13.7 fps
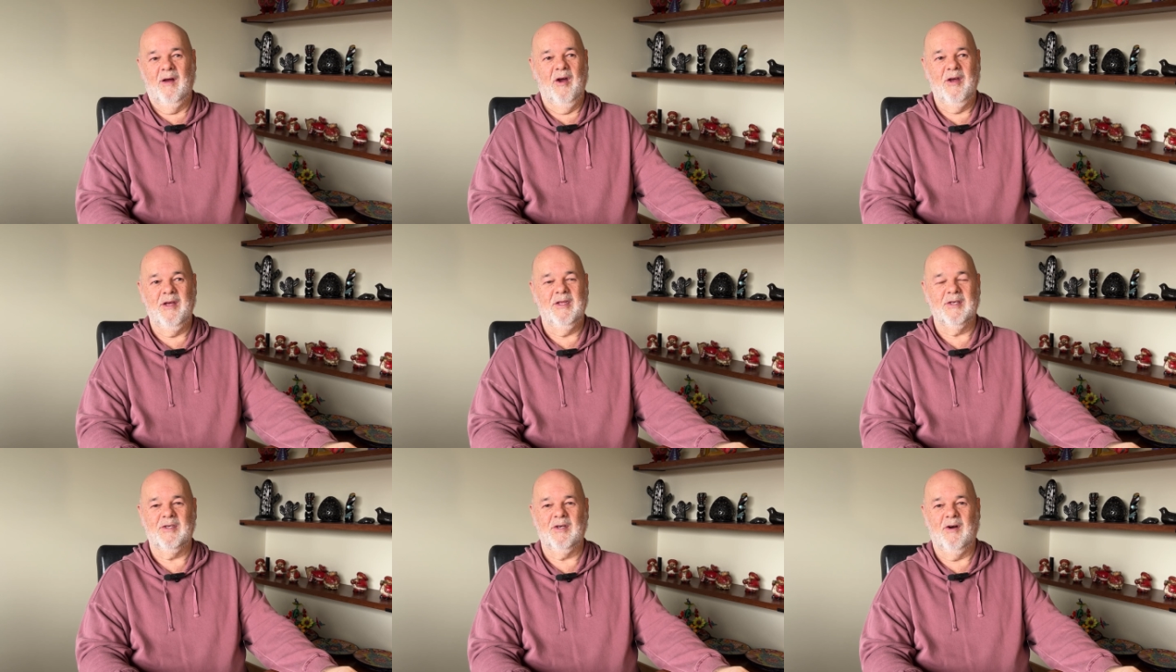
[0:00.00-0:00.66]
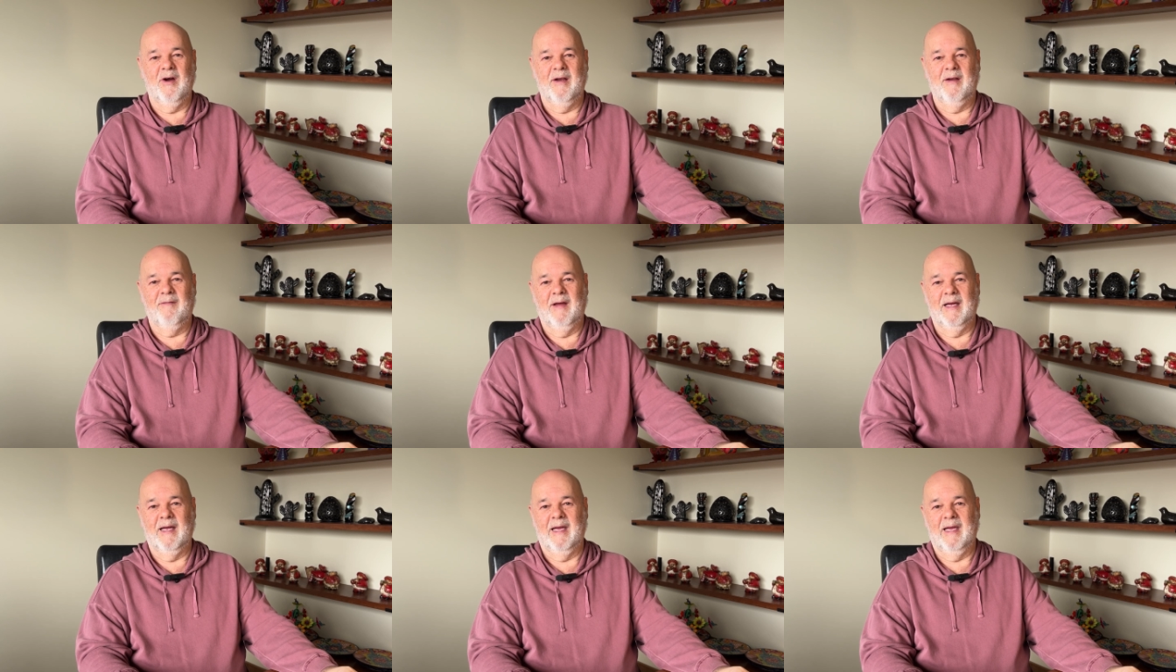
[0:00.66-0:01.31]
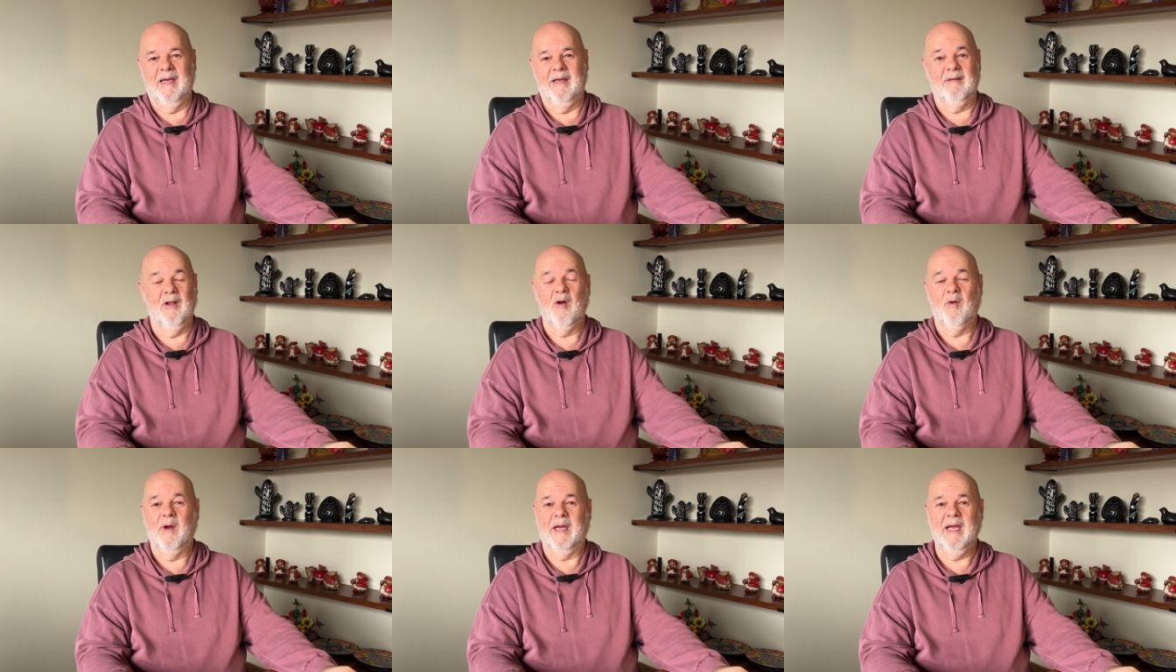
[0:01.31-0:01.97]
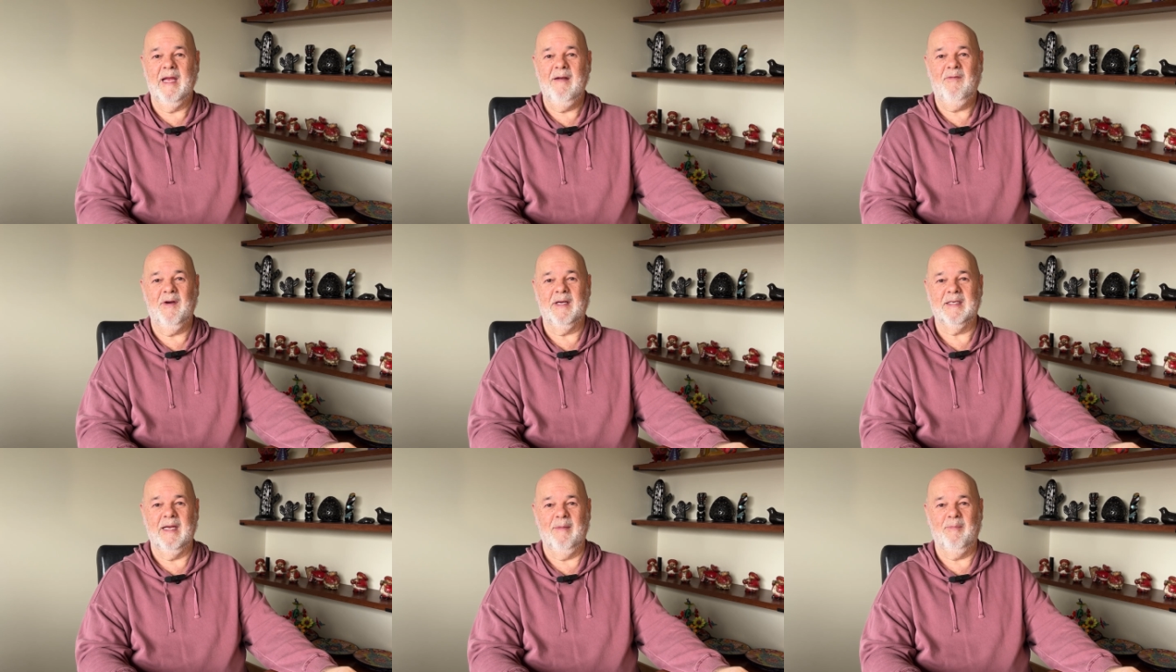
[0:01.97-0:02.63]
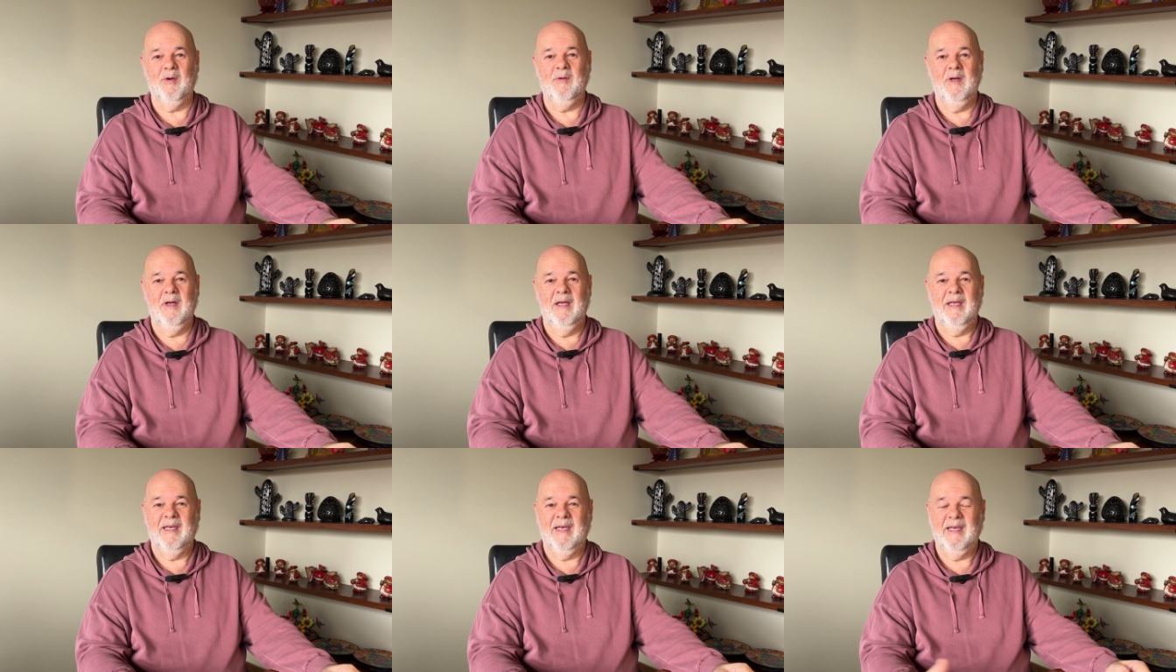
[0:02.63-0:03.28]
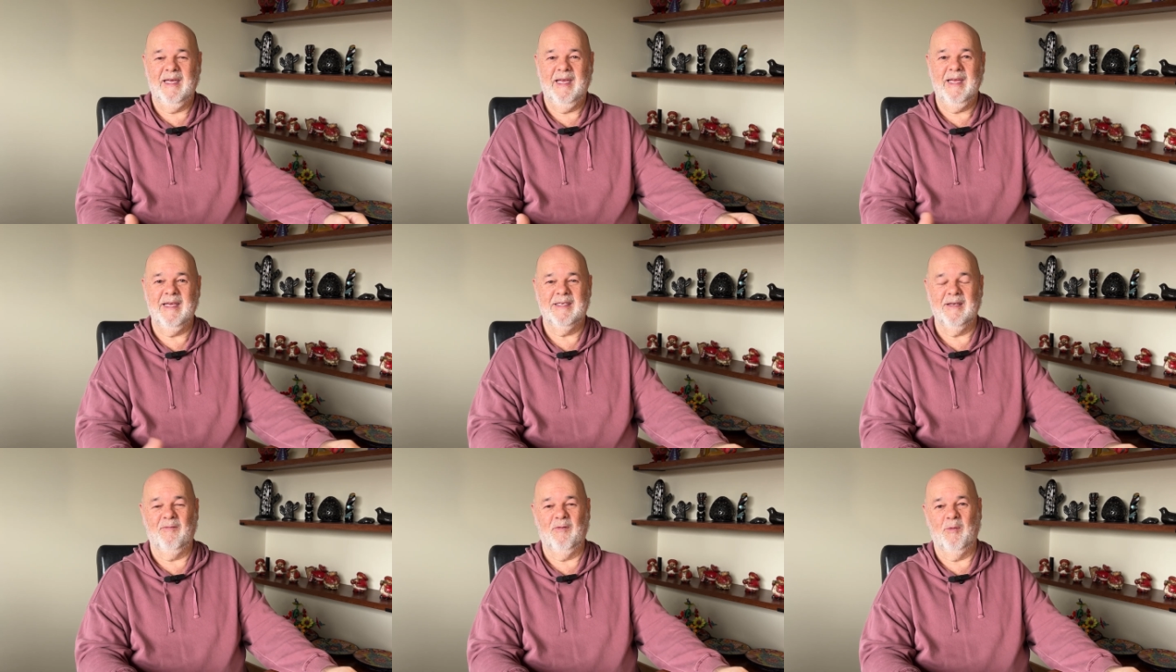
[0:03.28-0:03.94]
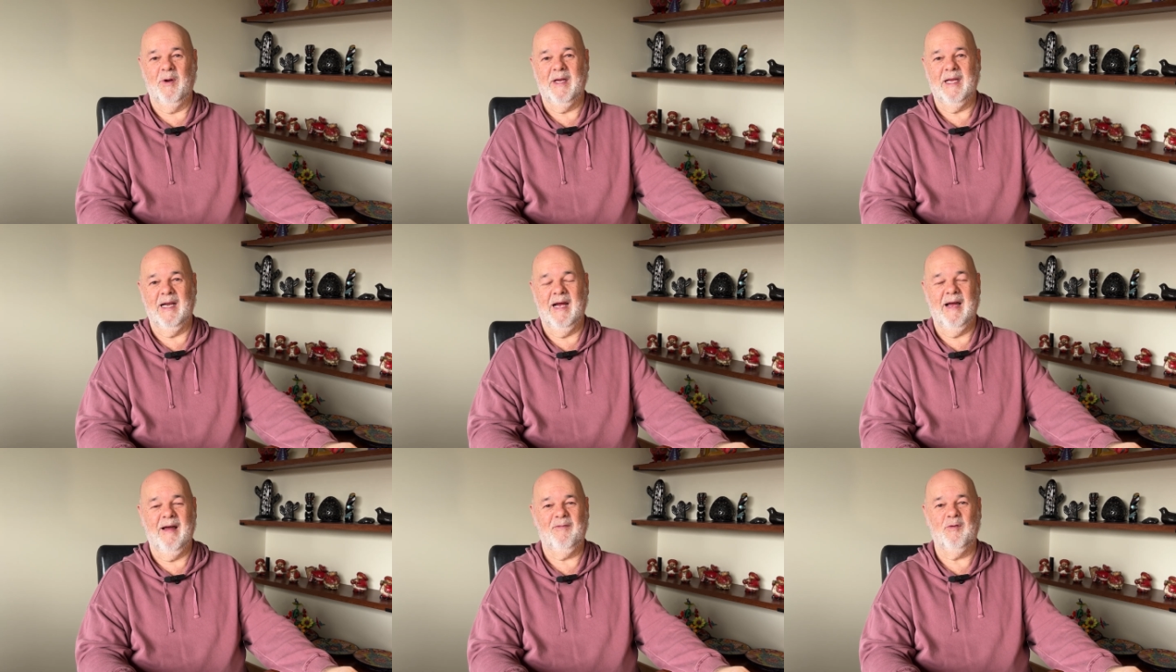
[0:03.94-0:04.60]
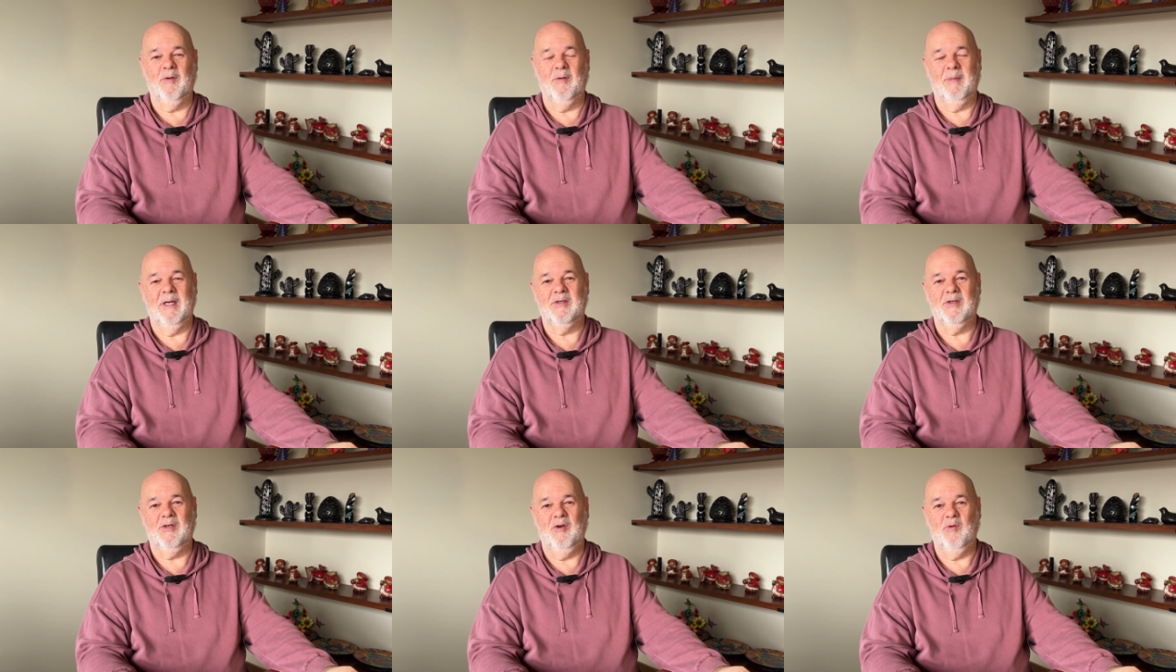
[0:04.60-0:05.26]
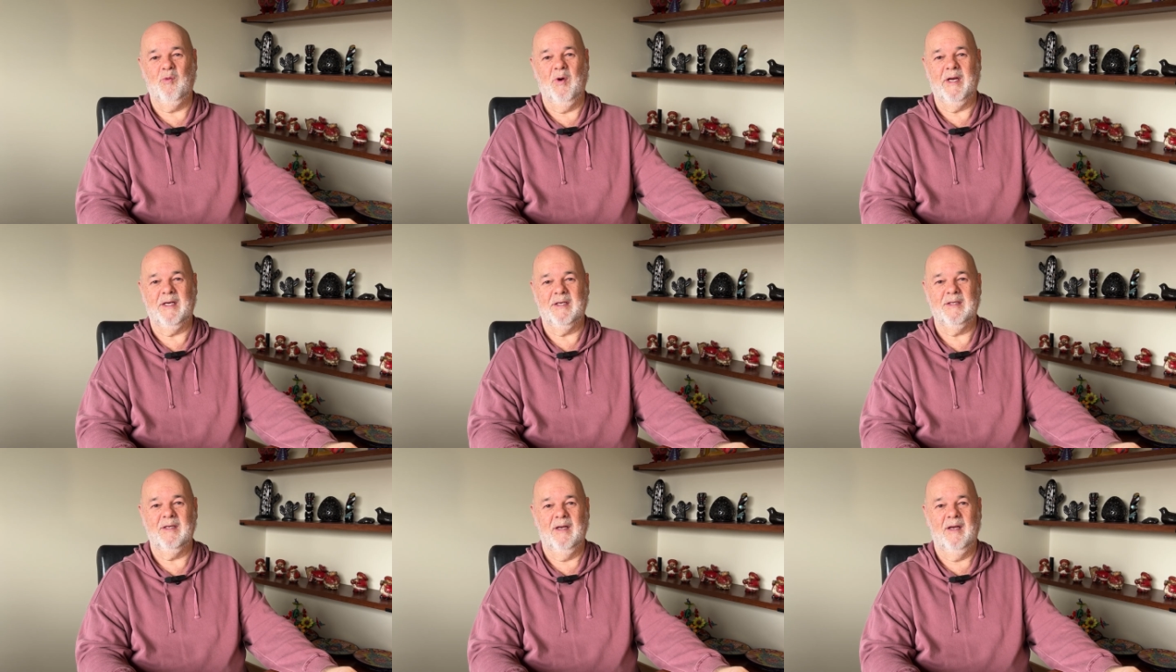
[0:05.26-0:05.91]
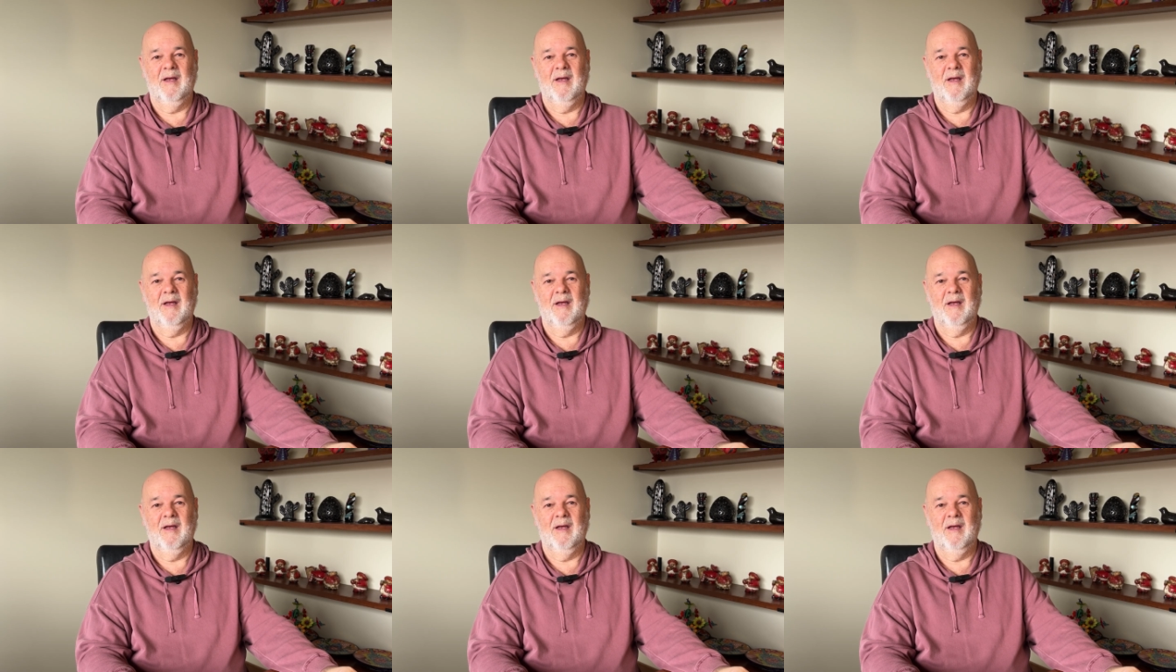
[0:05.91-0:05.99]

either side of a long weekend, for example, you can get yourself a week and a half to almost 2 weeks